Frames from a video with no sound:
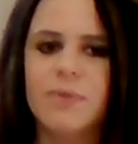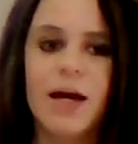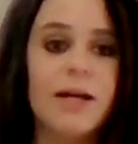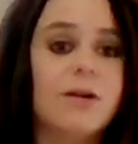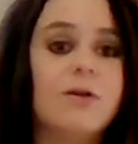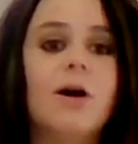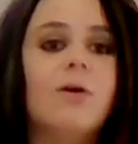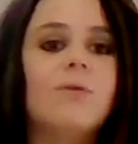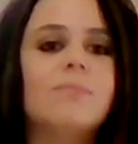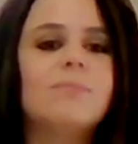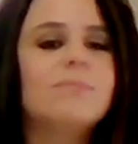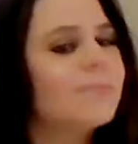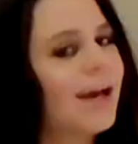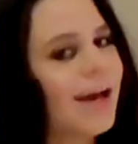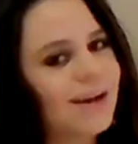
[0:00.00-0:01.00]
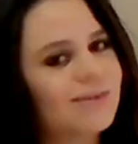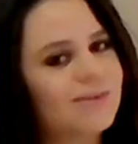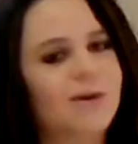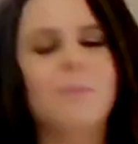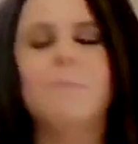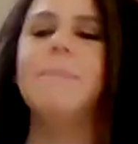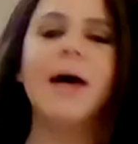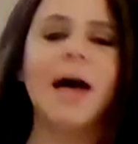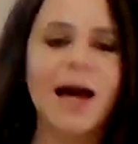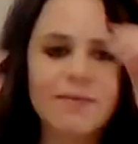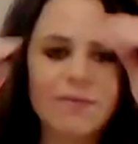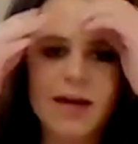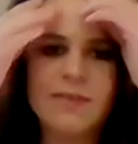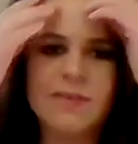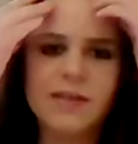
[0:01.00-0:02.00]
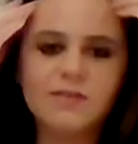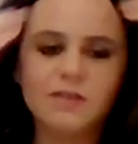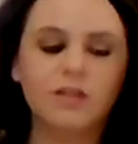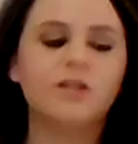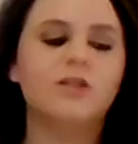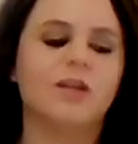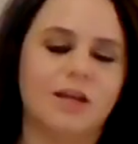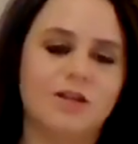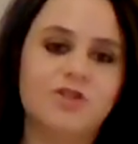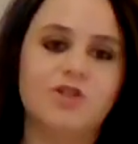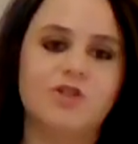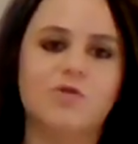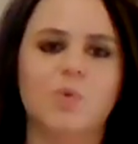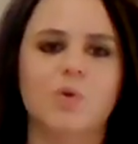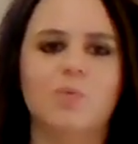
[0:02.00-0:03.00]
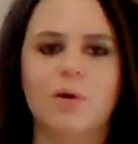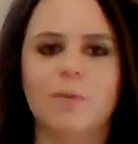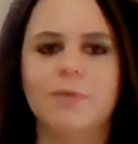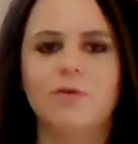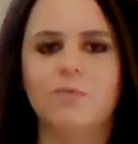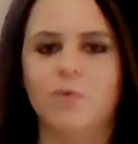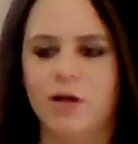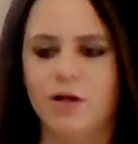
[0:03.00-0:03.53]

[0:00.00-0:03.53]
I don't know. I don't know. But I've had that issues with women